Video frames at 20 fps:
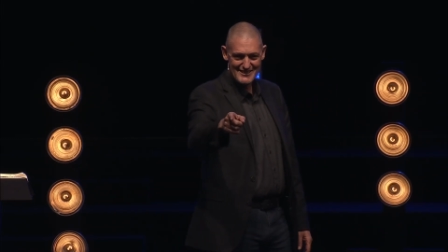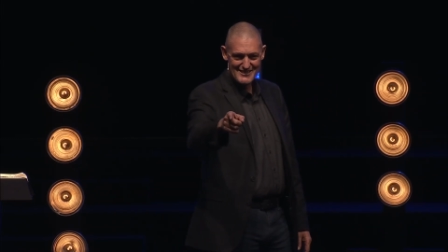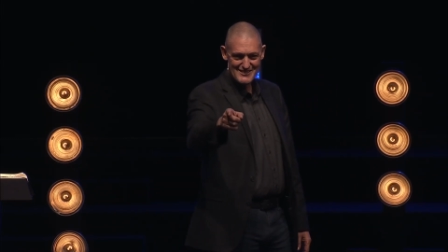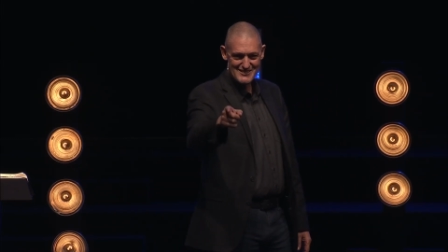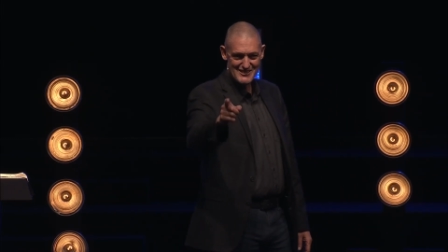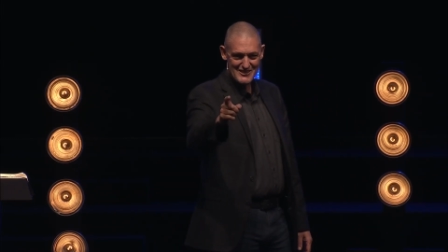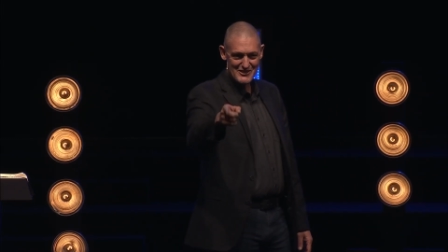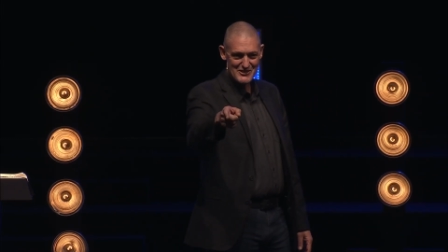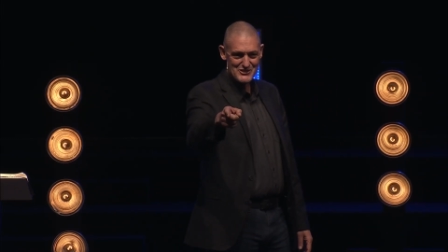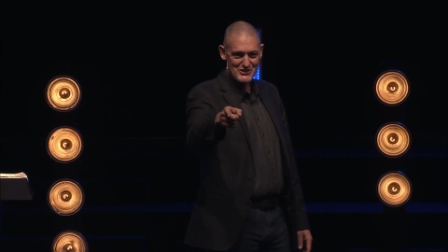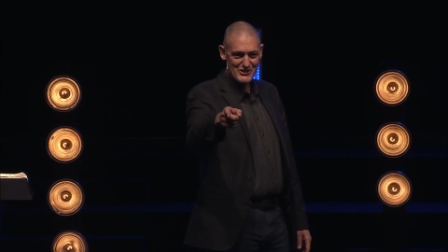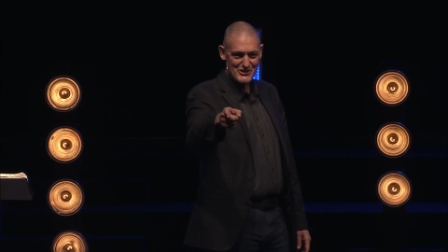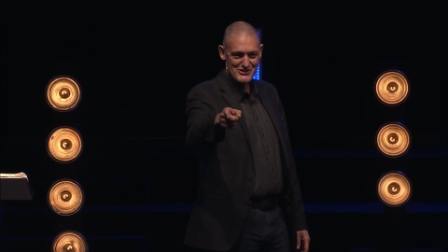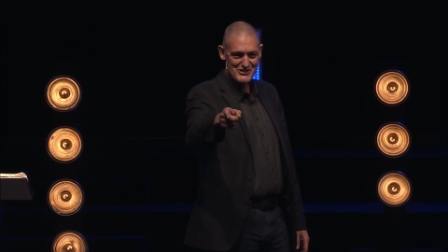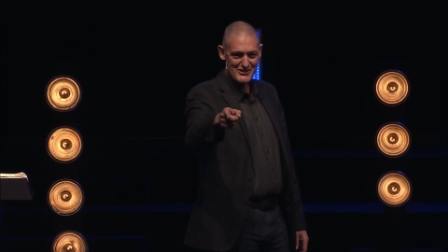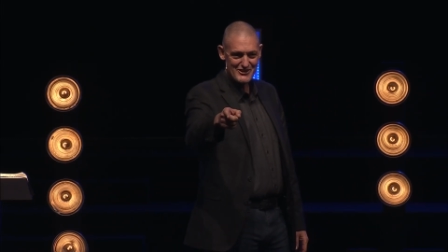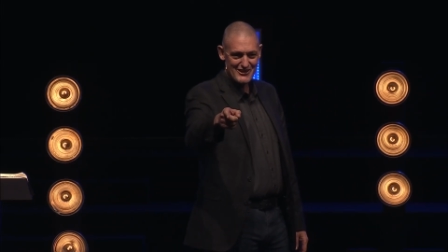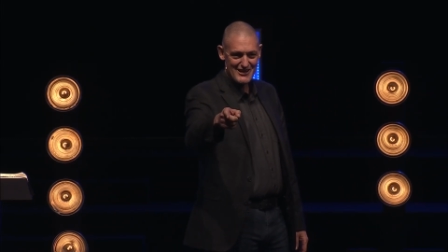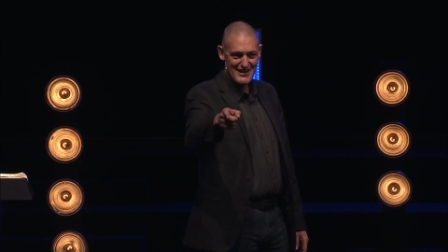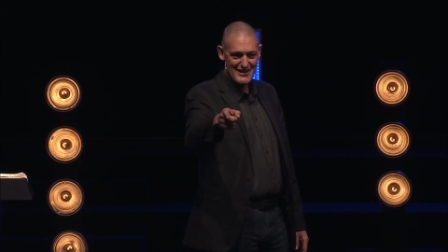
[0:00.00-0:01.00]
See the
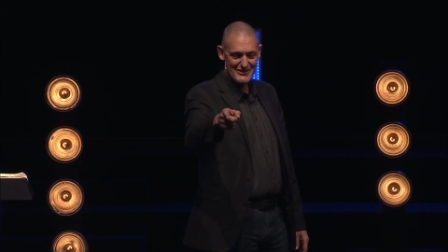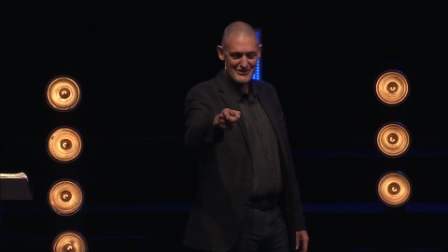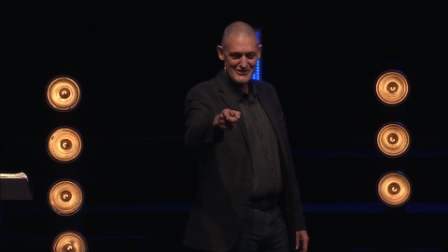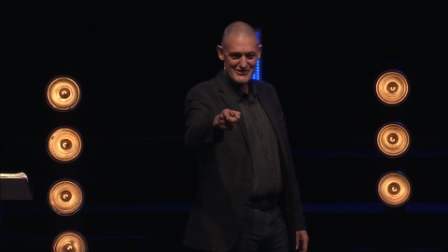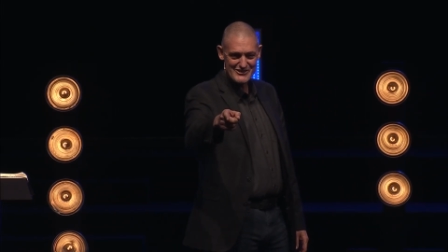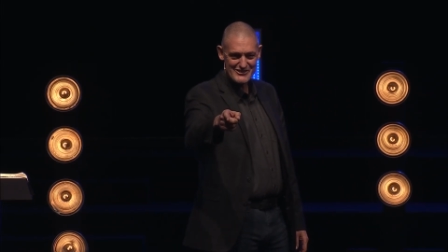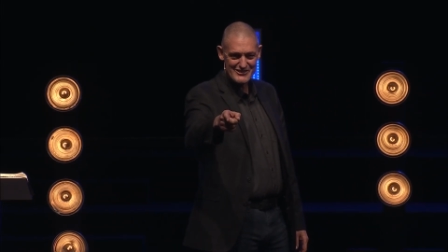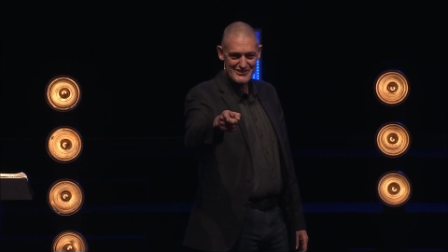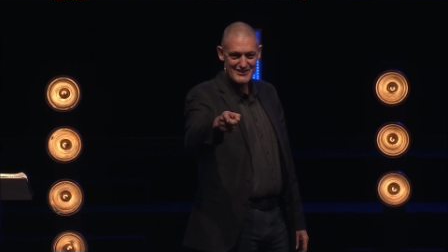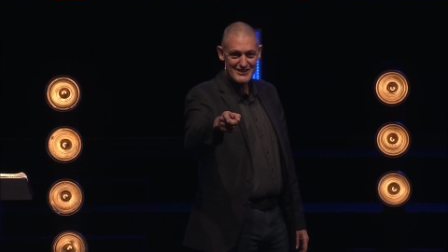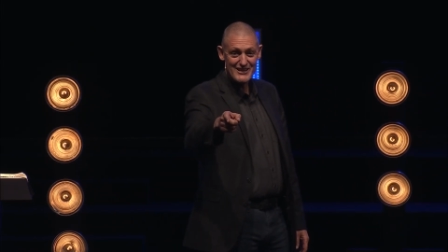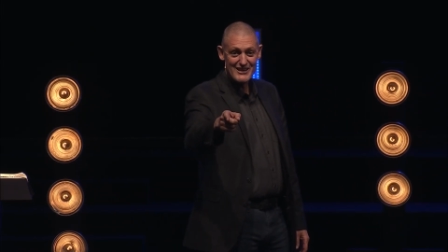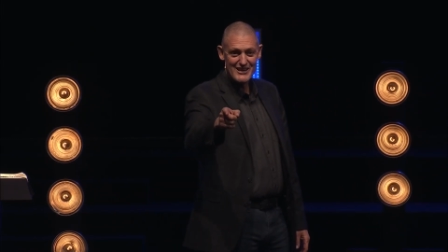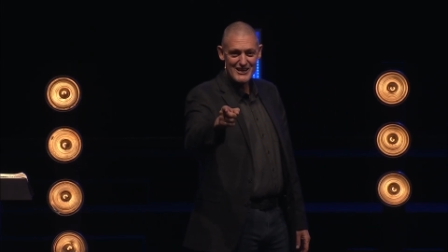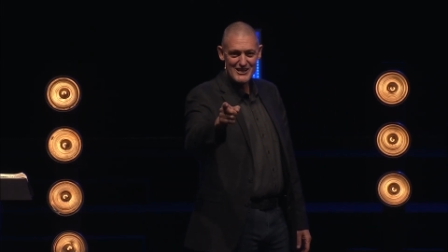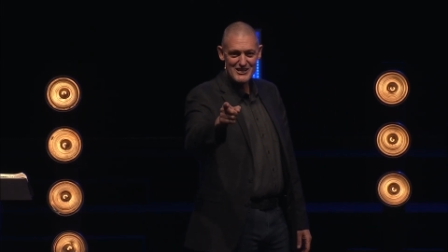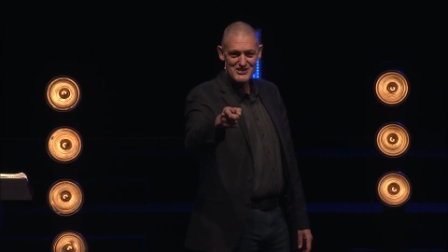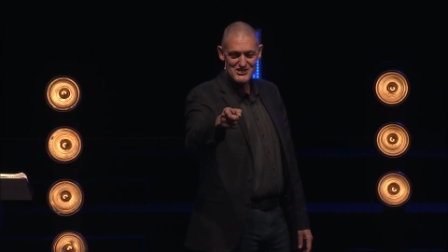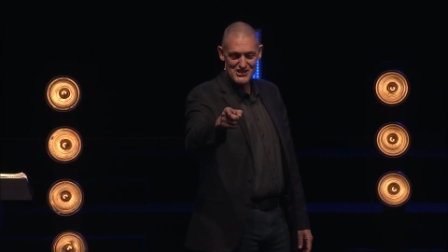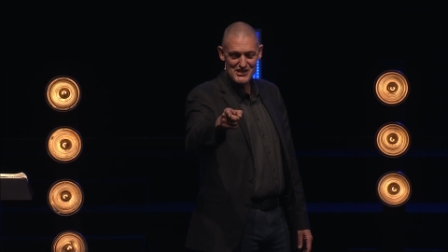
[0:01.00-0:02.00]
church in her house?
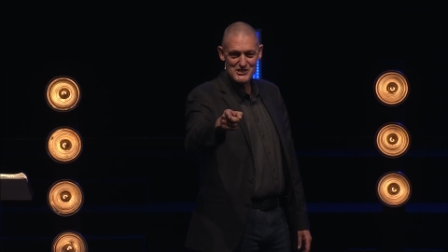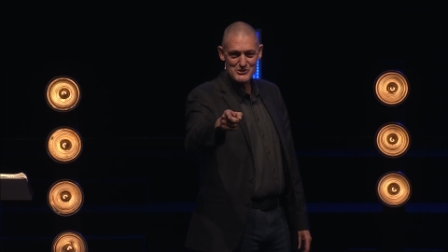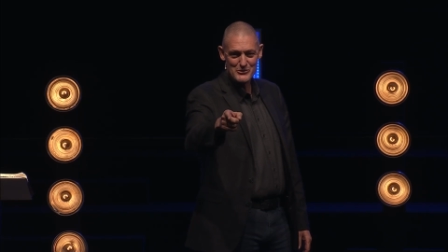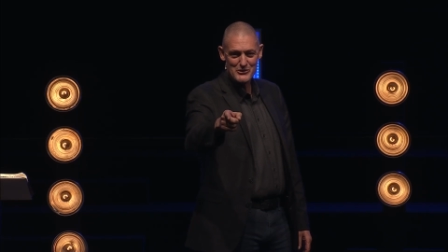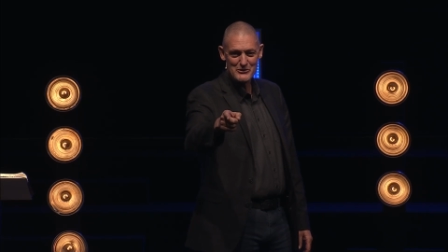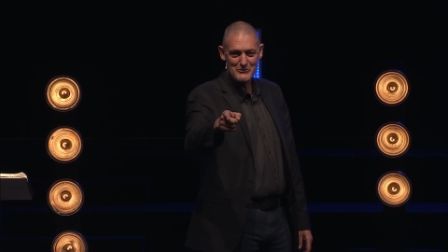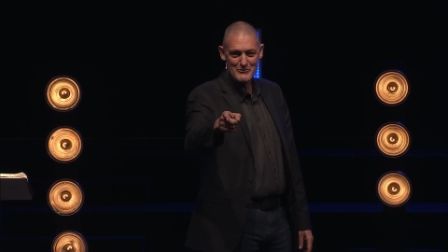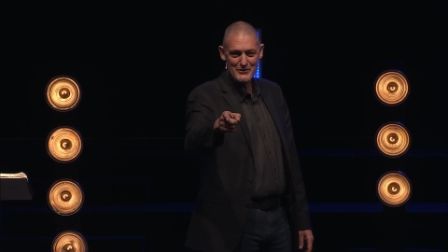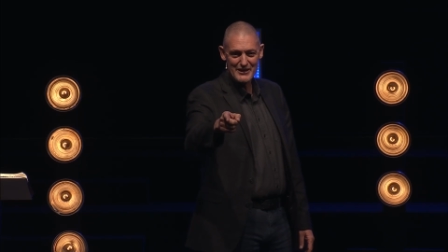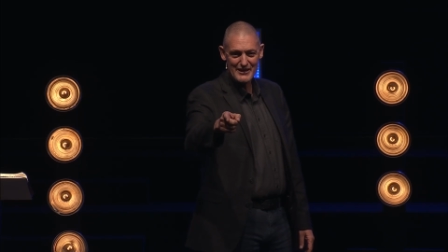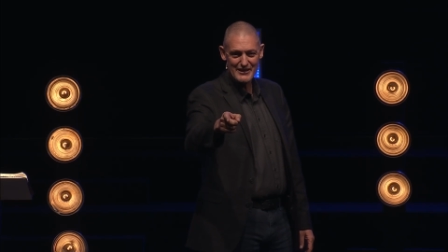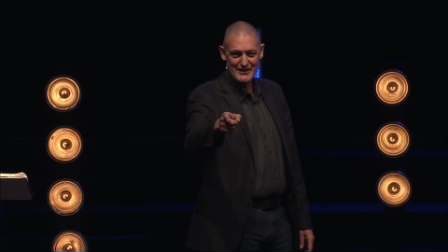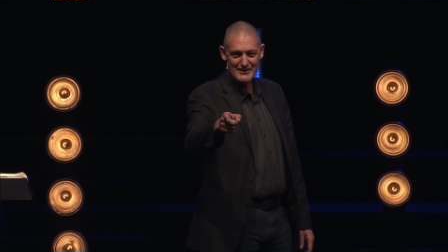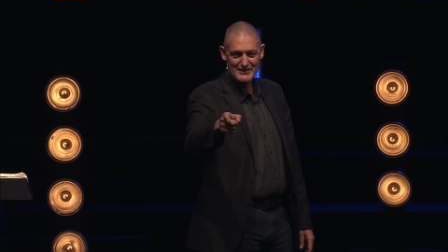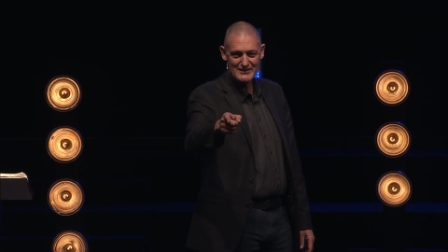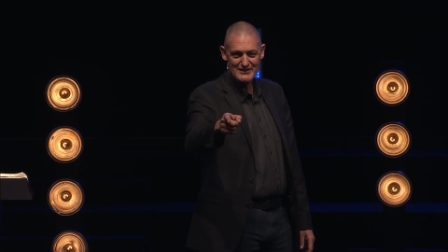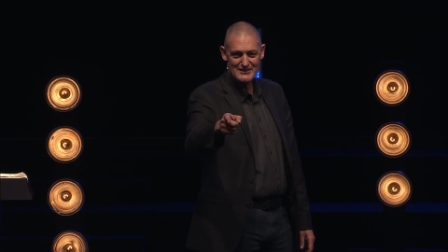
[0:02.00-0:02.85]
She's with me.